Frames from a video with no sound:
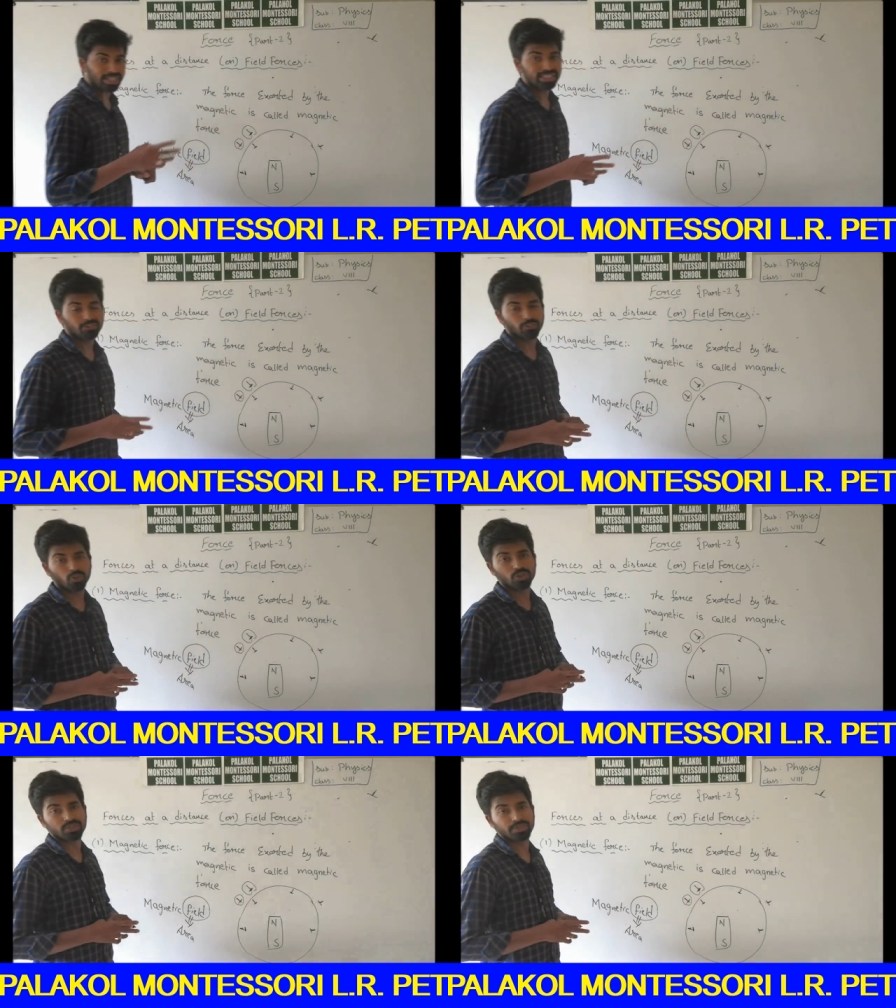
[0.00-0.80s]
the
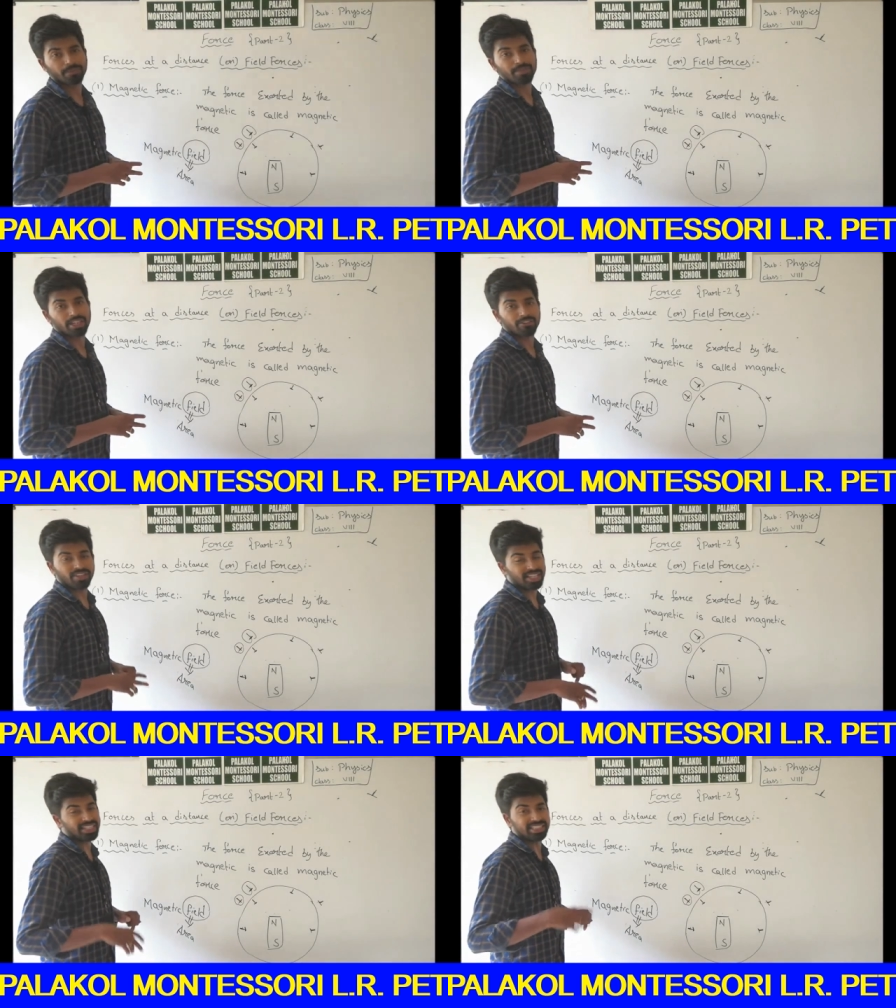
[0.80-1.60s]
force,
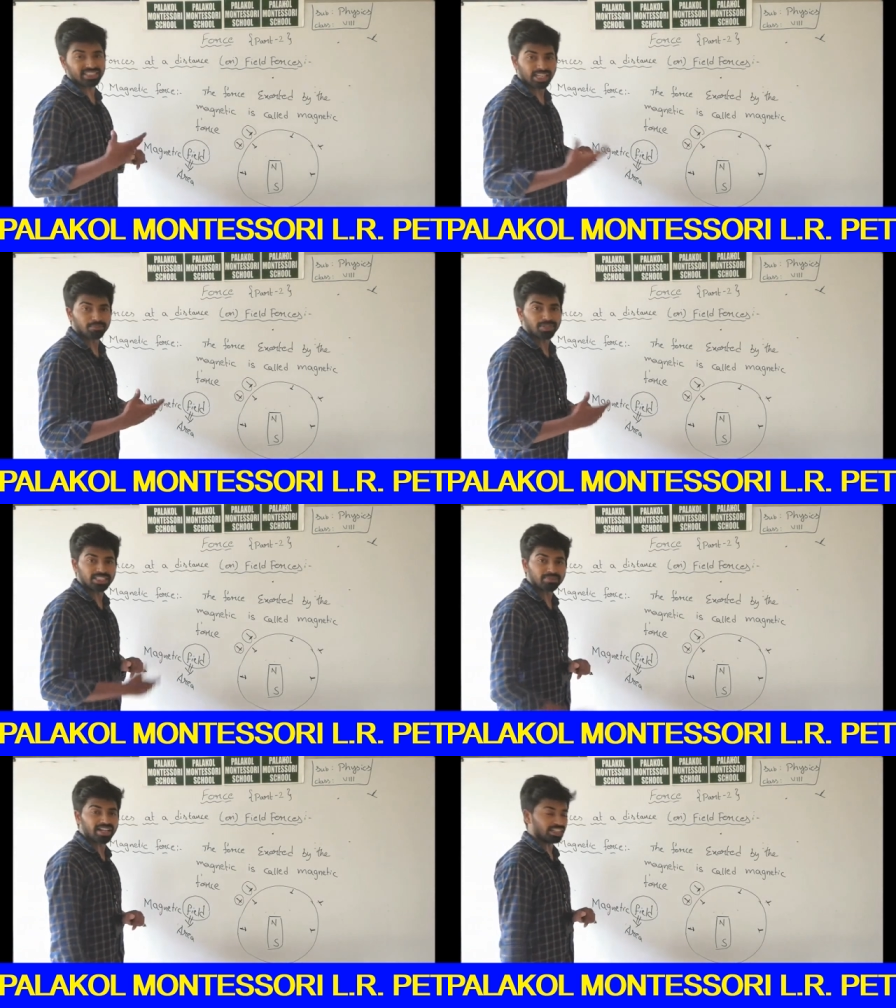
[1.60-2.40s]

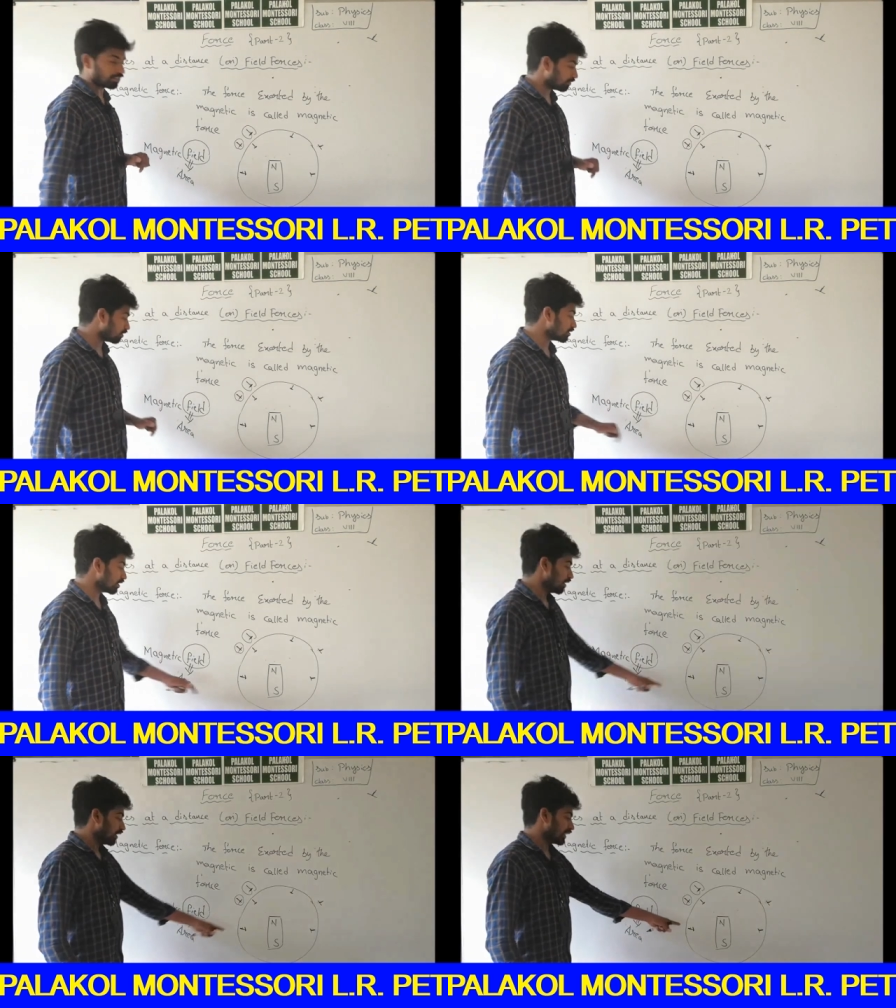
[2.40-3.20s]
the magnetic force
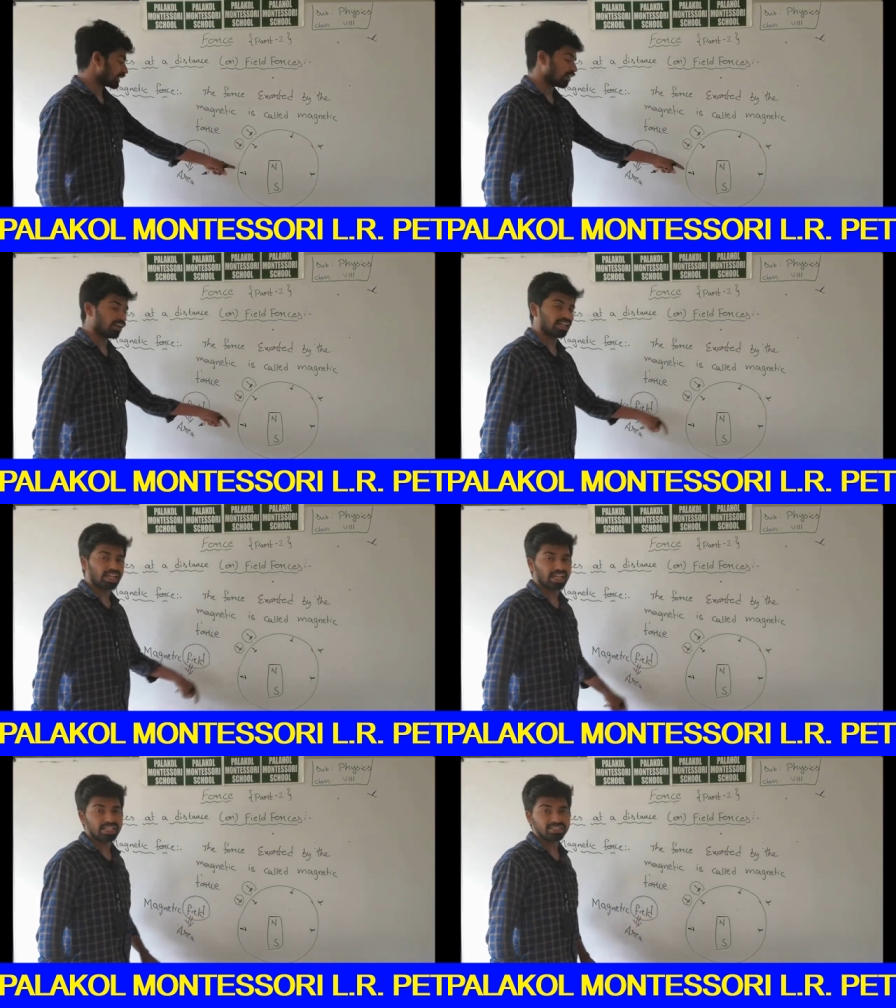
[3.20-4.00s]
is called
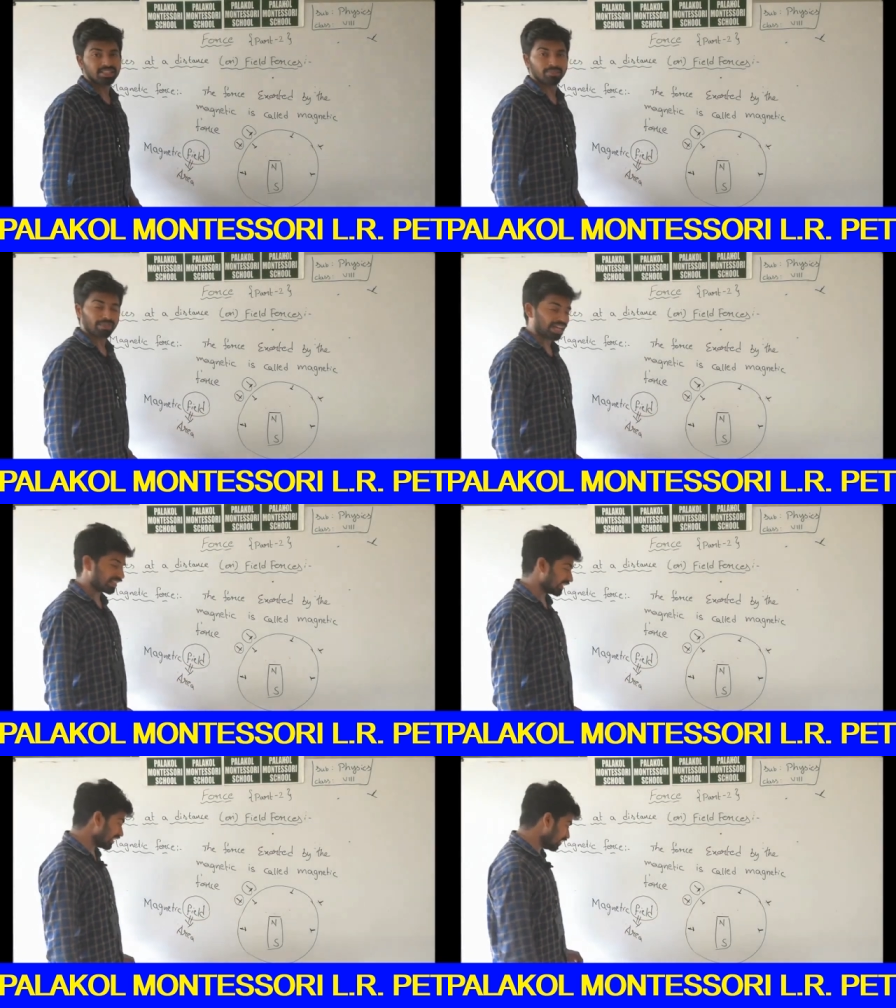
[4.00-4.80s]
as magnetic